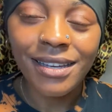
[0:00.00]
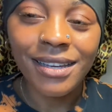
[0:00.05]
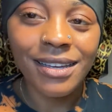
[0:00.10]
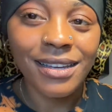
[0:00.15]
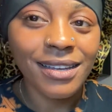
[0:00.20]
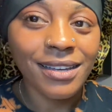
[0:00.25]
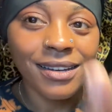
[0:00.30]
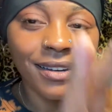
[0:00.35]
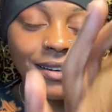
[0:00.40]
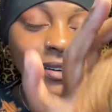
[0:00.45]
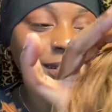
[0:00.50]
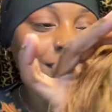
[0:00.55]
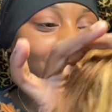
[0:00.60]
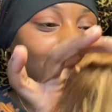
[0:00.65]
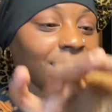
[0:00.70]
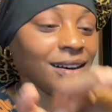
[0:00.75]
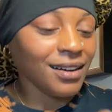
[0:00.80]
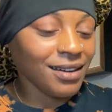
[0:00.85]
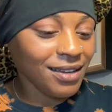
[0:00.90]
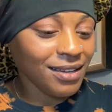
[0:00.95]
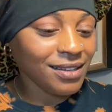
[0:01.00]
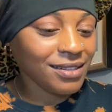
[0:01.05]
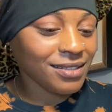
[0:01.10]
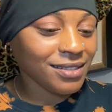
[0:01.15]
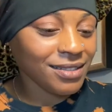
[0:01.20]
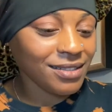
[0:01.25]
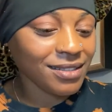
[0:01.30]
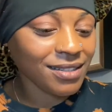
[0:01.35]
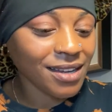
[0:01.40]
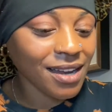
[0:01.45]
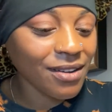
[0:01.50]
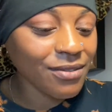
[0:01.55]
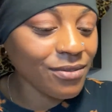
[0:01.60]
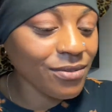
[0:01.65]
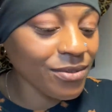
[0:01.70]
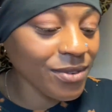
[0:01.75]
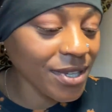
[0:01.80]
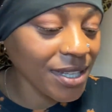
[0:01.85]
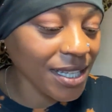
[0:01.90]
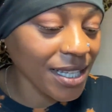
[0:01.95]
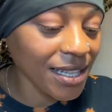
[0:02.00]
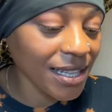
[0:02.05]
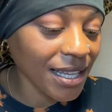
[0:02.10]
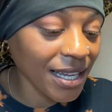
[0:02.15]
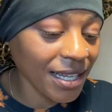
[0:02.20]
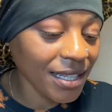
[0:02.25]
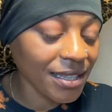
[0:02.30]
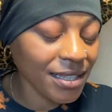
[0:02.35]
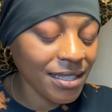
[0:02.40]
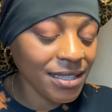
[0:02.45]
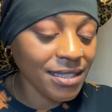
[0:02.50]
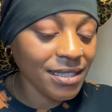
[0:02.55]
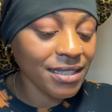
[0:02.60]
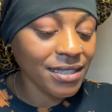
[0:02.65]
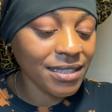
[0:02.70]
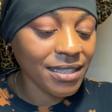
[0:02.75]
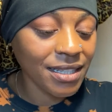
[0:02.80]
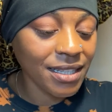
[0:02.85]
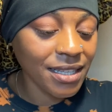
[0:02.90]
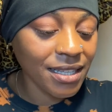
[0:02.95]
oh gosh, I really like this.